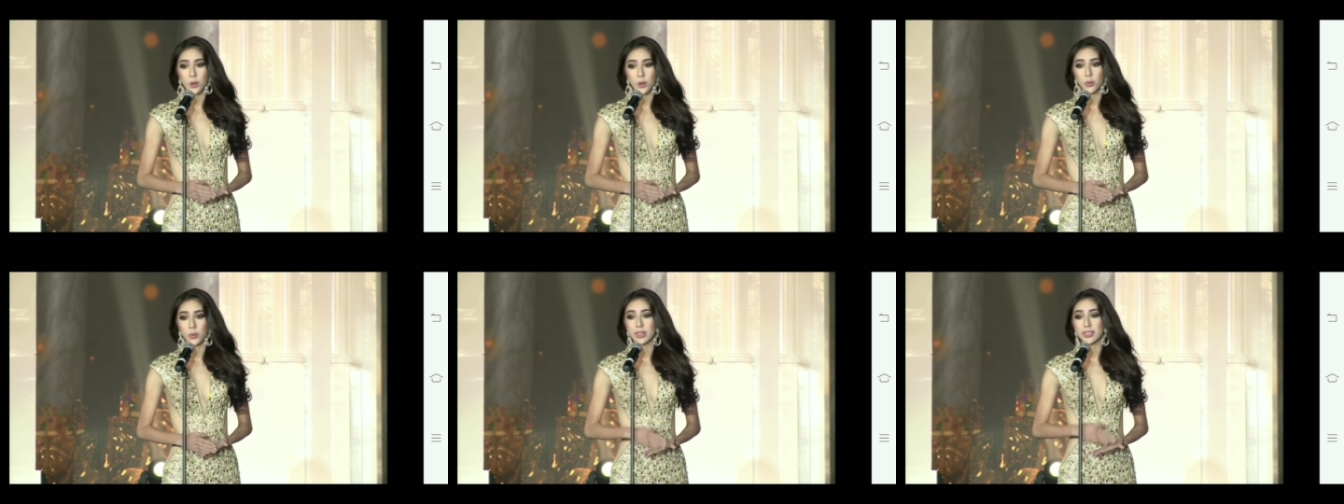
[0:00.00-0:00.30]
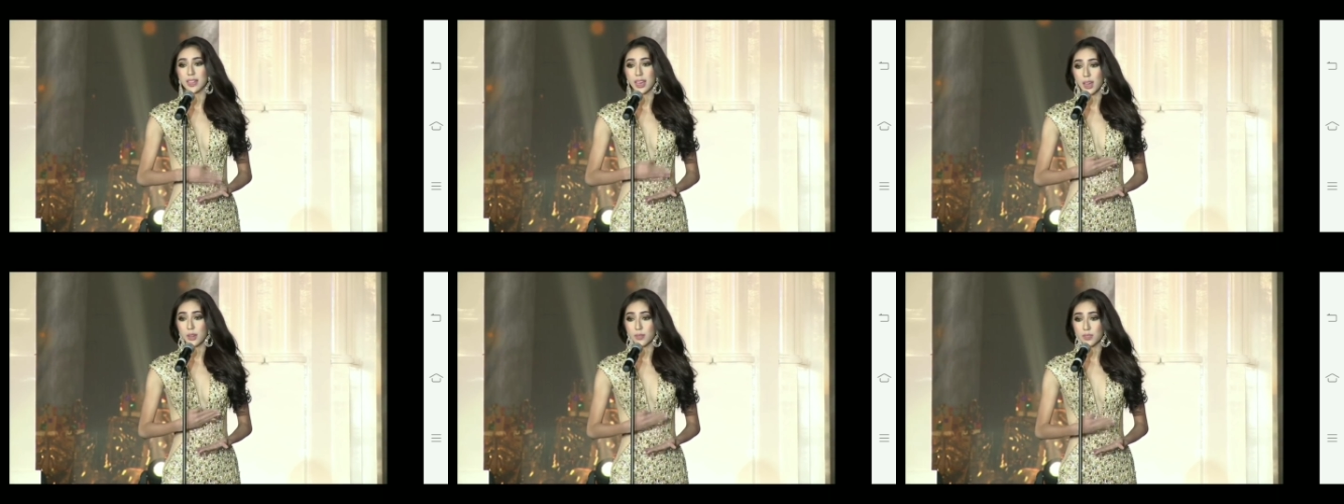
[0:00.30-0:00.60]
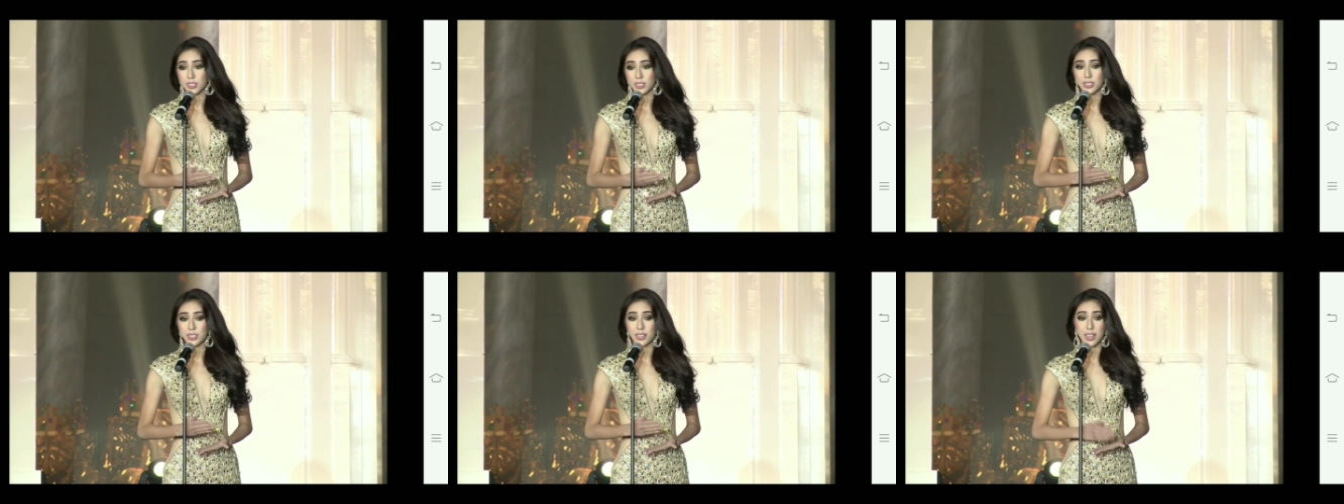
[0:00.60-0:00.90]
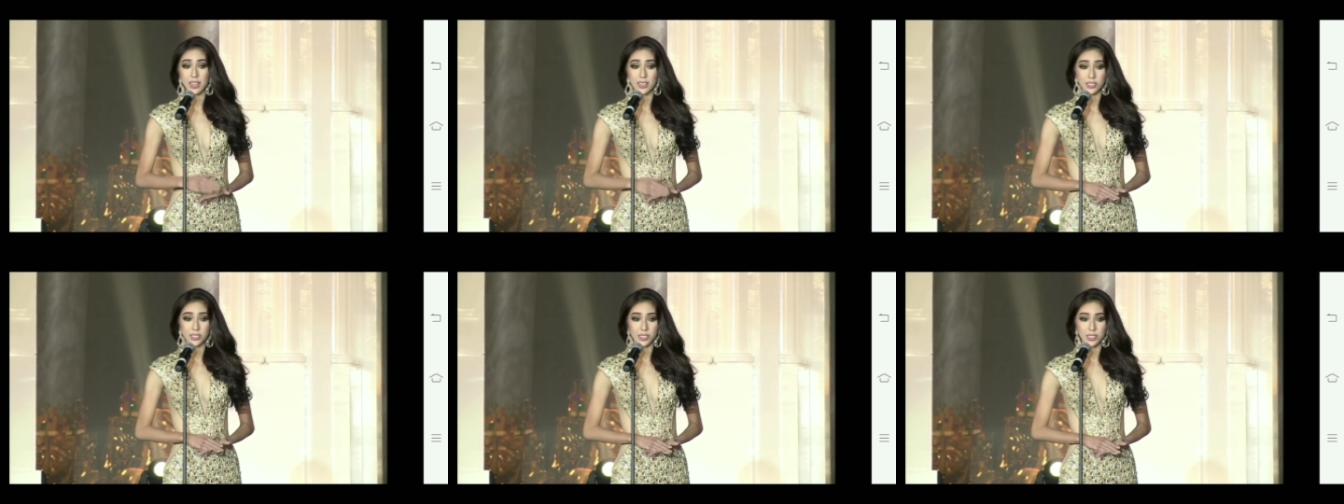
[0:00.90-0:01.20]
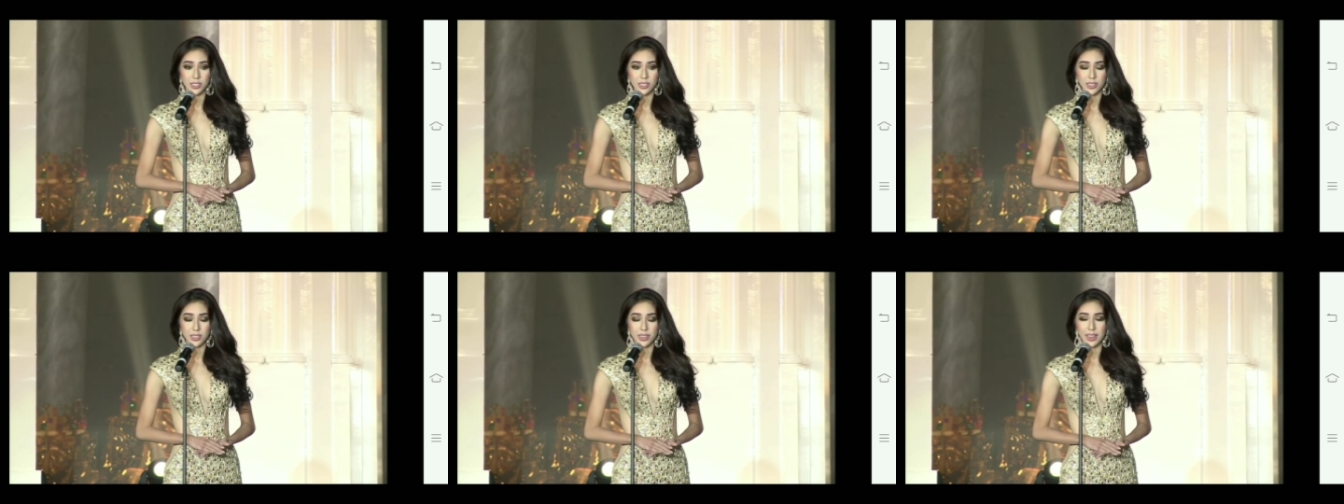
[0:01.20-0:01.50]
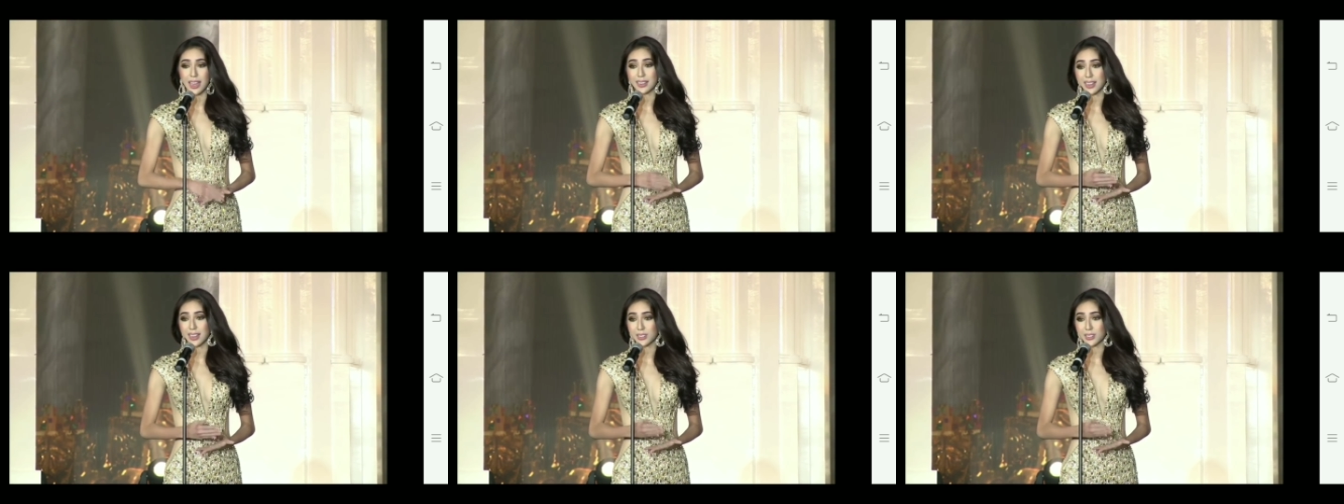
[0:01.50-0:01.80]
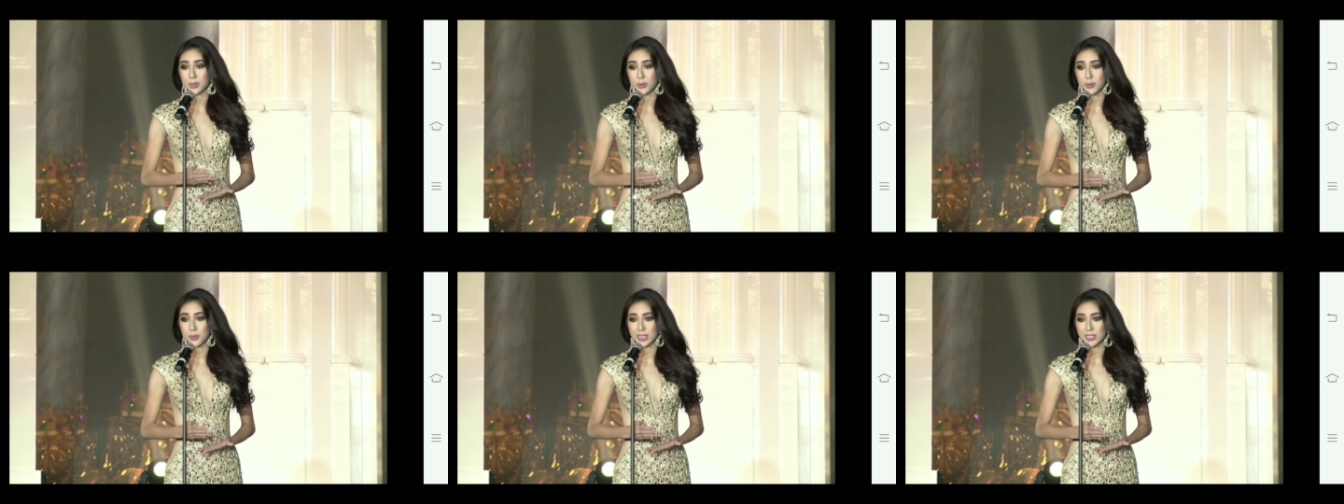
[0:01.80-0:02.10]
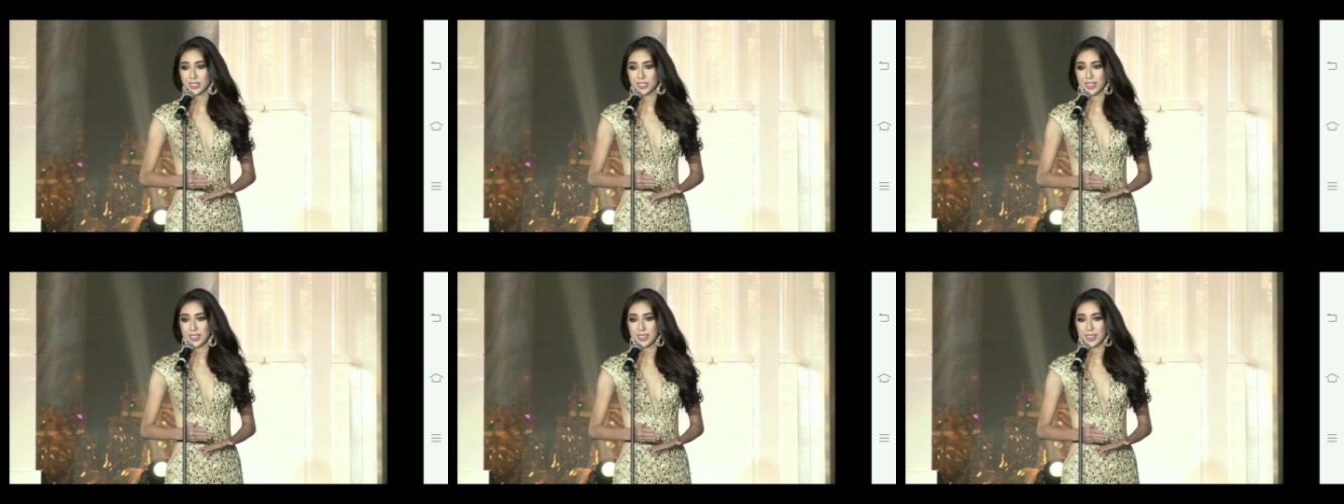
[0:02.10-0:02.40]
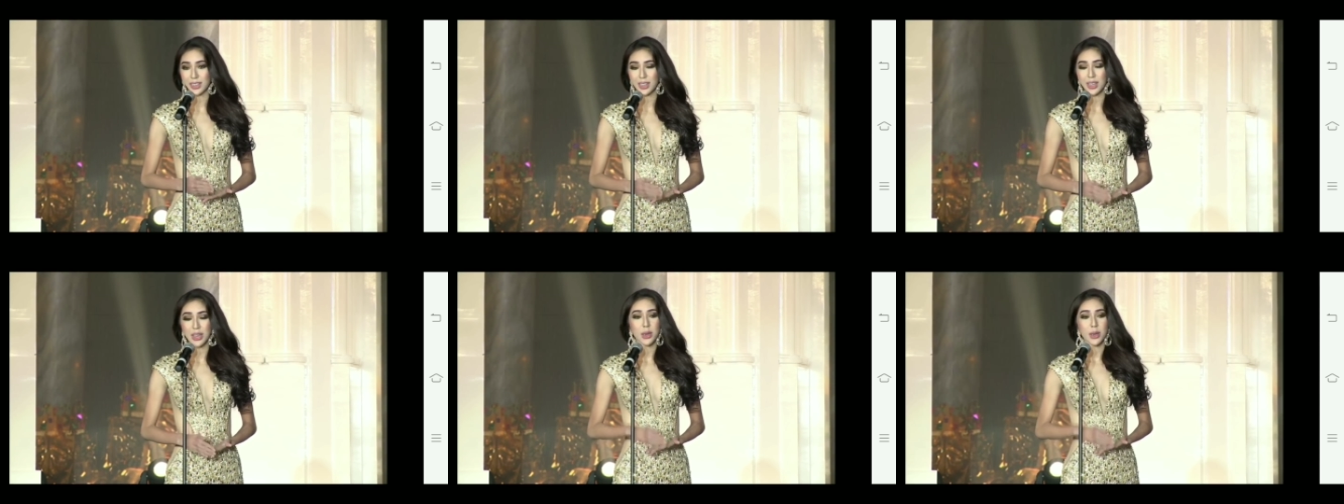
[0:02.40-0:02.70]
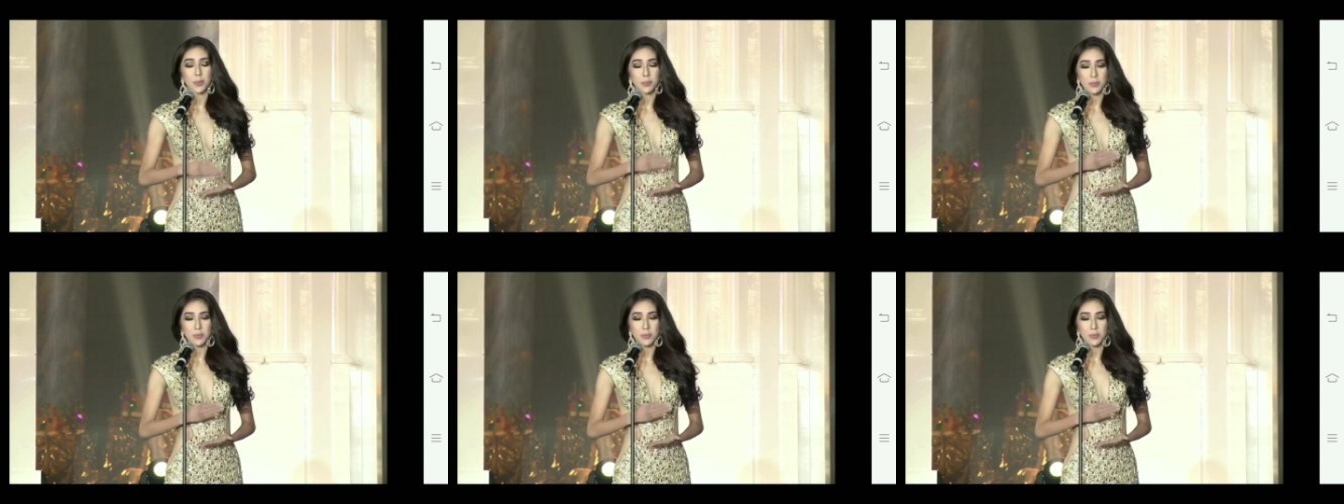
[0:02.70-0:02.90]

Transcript: with diverse culture and not to mention